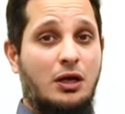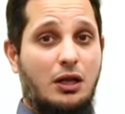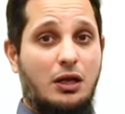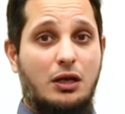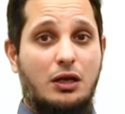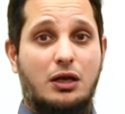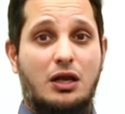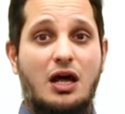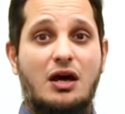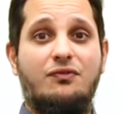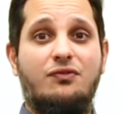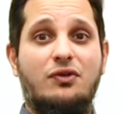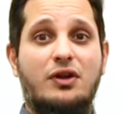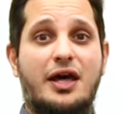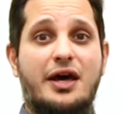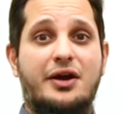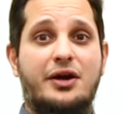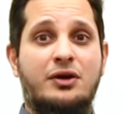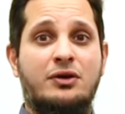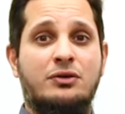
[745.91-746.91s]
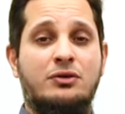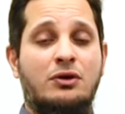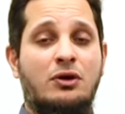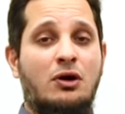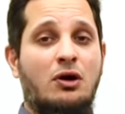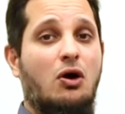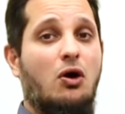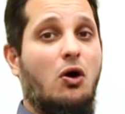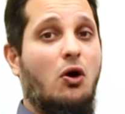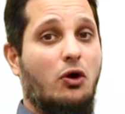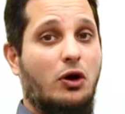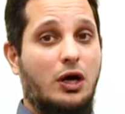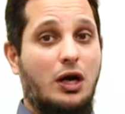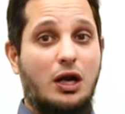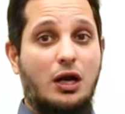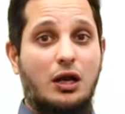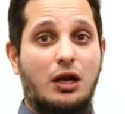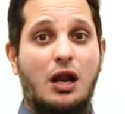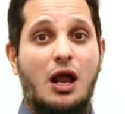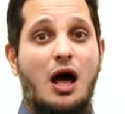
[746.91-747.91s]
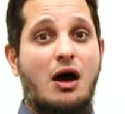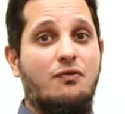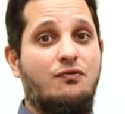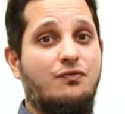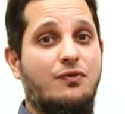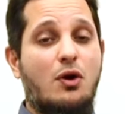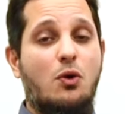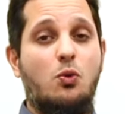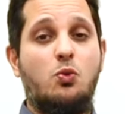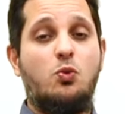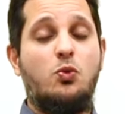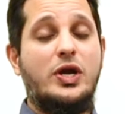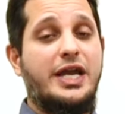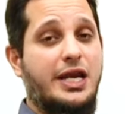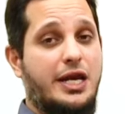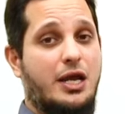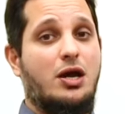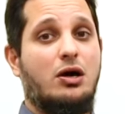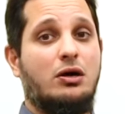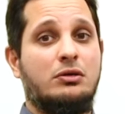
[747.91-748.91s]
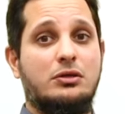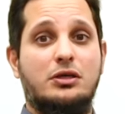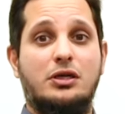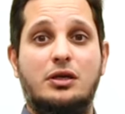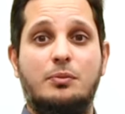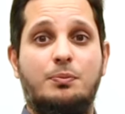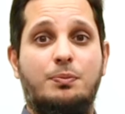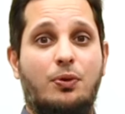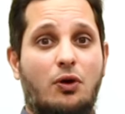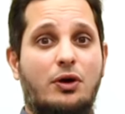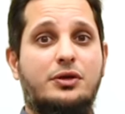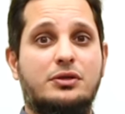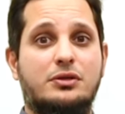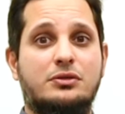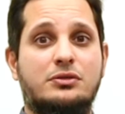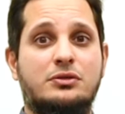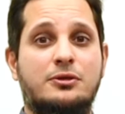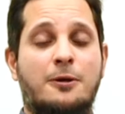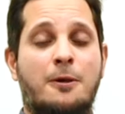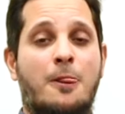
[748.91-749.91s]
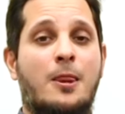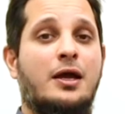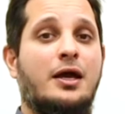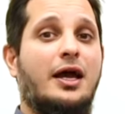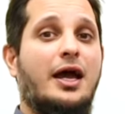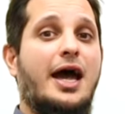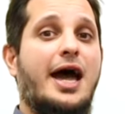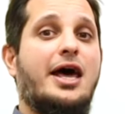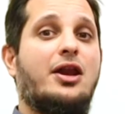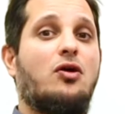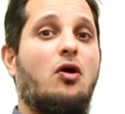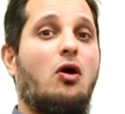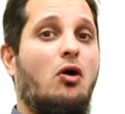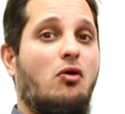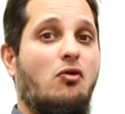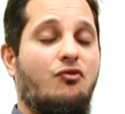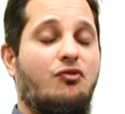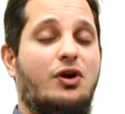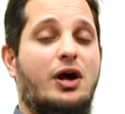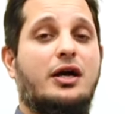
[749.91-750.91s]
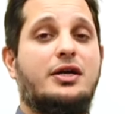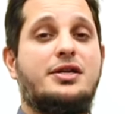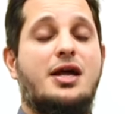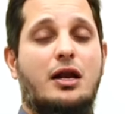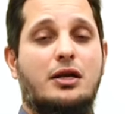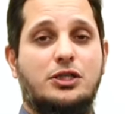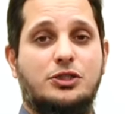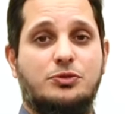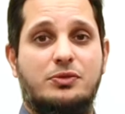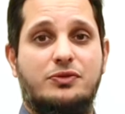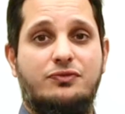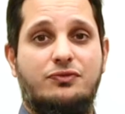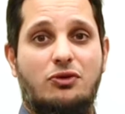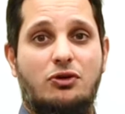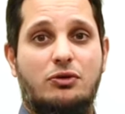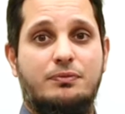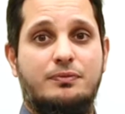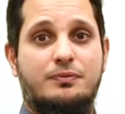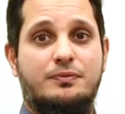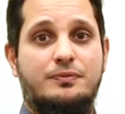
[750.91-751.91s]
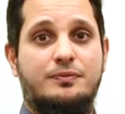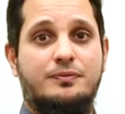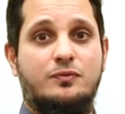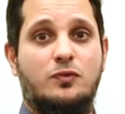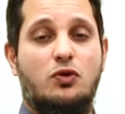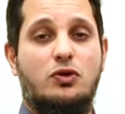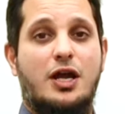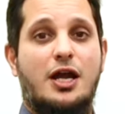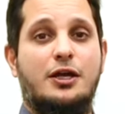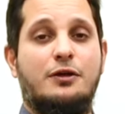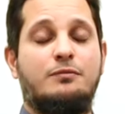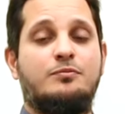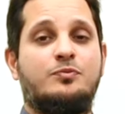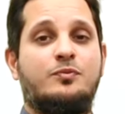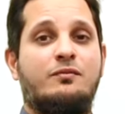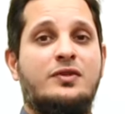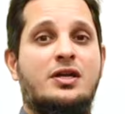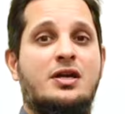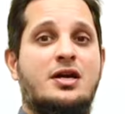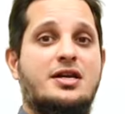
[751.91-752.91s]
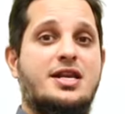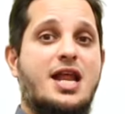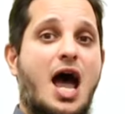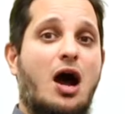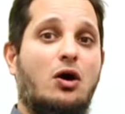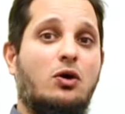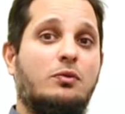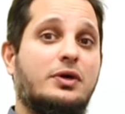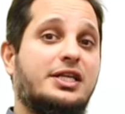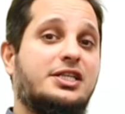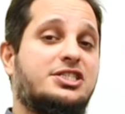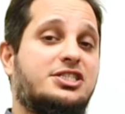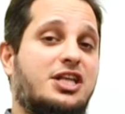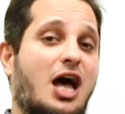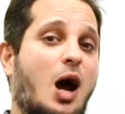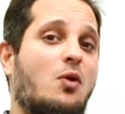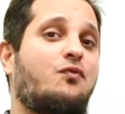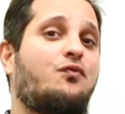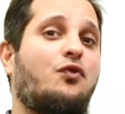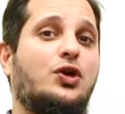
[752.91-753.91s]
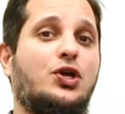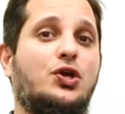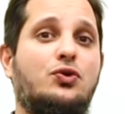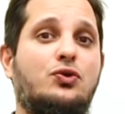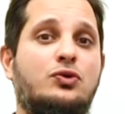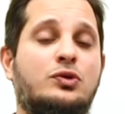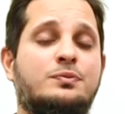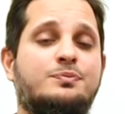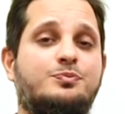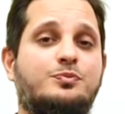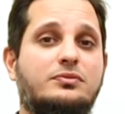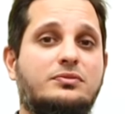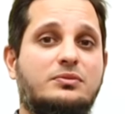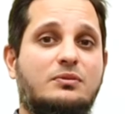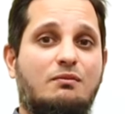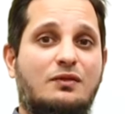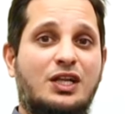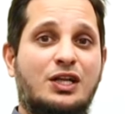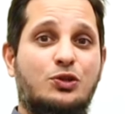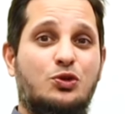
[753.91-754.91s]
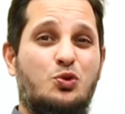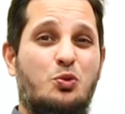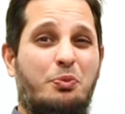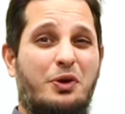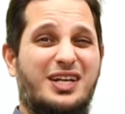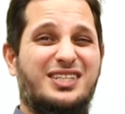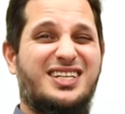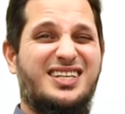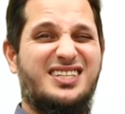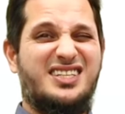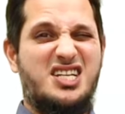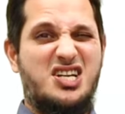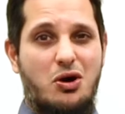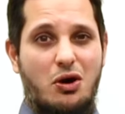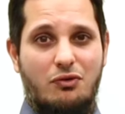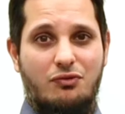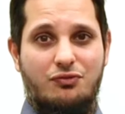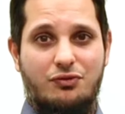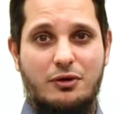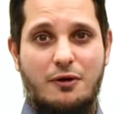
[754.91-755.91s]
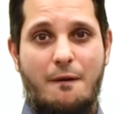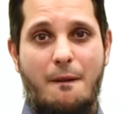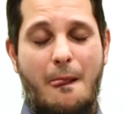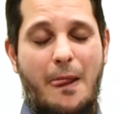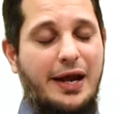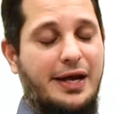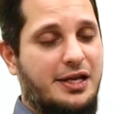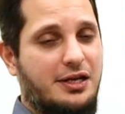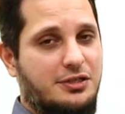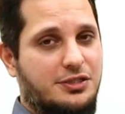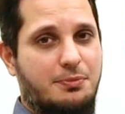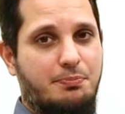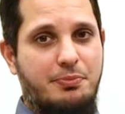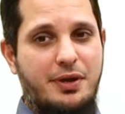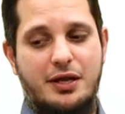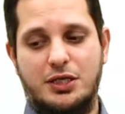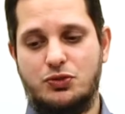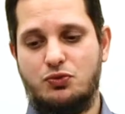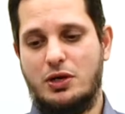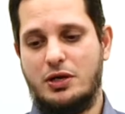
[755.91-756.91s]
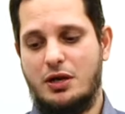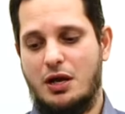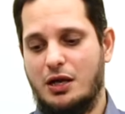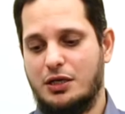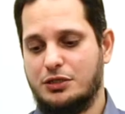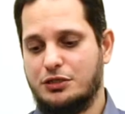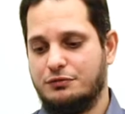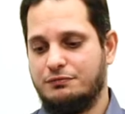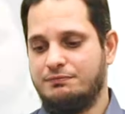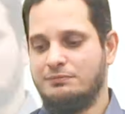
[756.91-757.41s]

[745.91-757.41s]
Love letter or a love video, important, and an offer acknowledgement form. Okay, now it's time for you to present the offer. And here's the biggest one, guys.